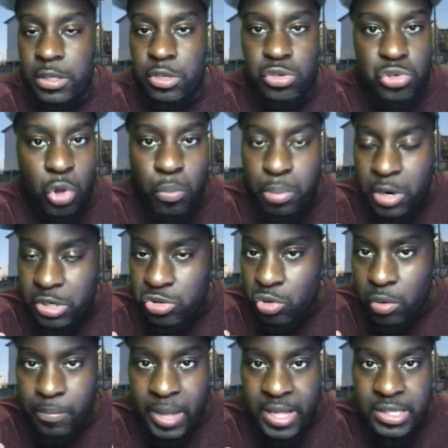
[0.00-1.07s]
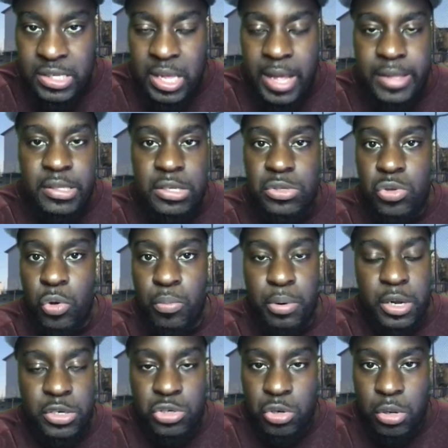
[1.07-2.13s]
There's no pressure on my side. There's no
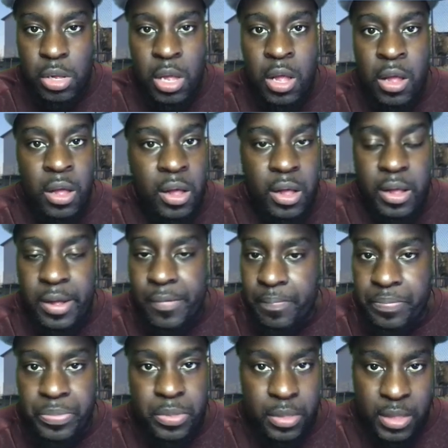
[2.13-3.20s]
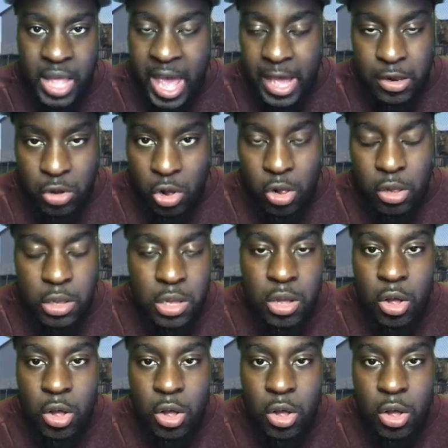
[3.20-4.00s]
pressure at all.